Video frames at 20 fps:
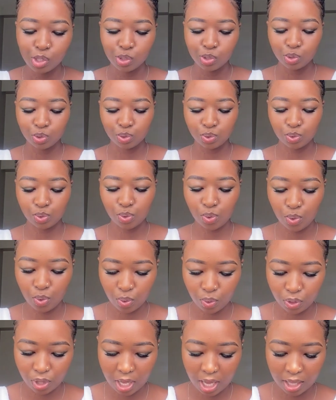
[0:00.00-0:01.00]

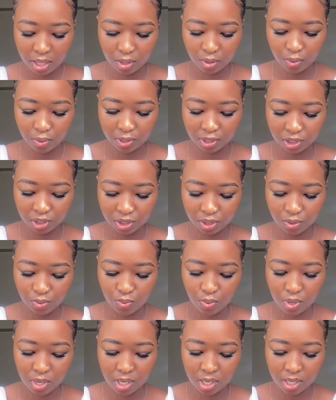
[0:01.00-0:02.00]
So the other
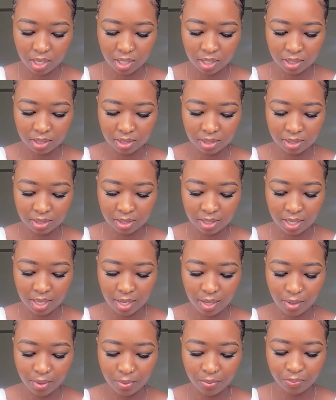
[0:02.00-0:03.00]
question was,
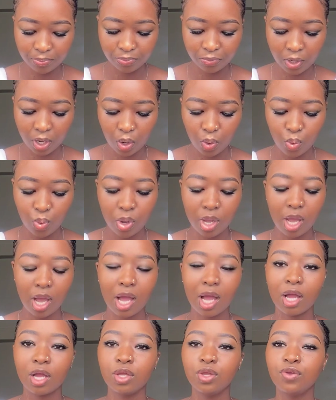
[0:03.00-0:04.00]
where
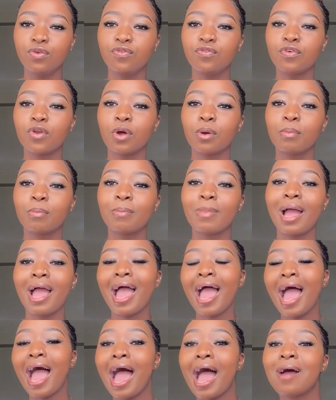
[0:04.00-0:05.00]
are you from?
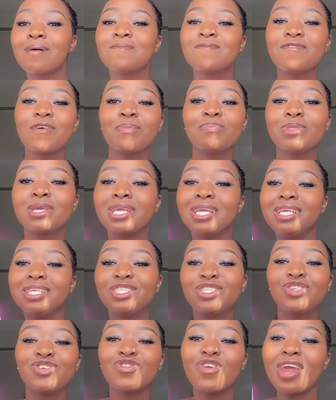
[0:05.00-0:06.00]
I'm from the
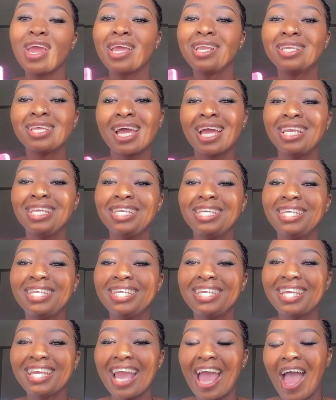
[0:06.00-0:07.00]
East Rand,
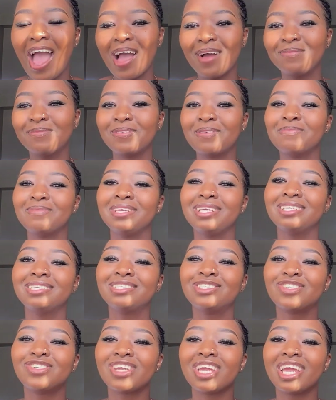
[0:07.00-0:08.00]
honey. I'm from the
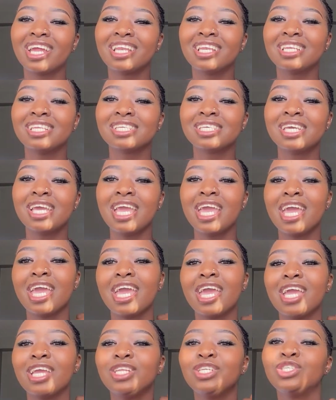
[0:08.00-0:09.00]
East Rand
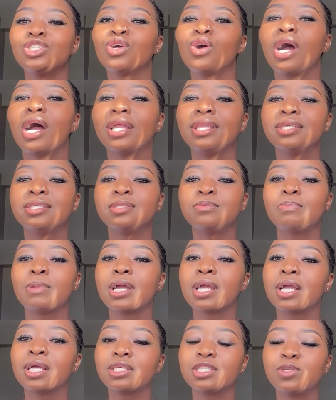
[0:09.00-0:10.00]
in
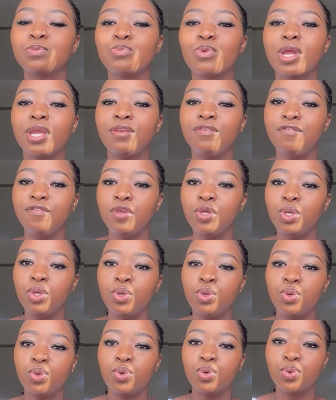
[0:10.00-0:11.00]
Johannesburg,
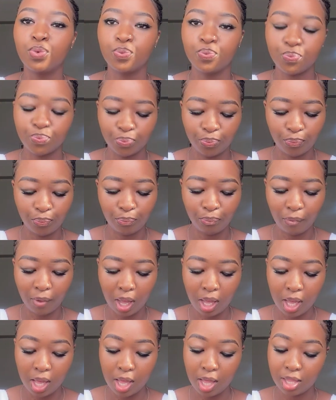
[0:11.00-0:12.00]
Spreadview.
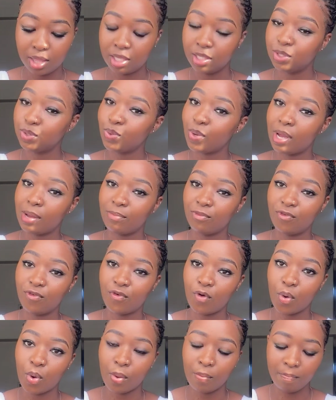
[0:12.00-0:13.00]
That's where I'm
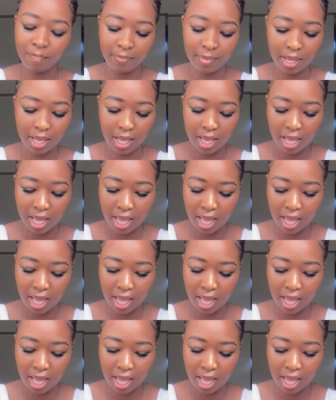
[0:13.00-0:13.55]
from.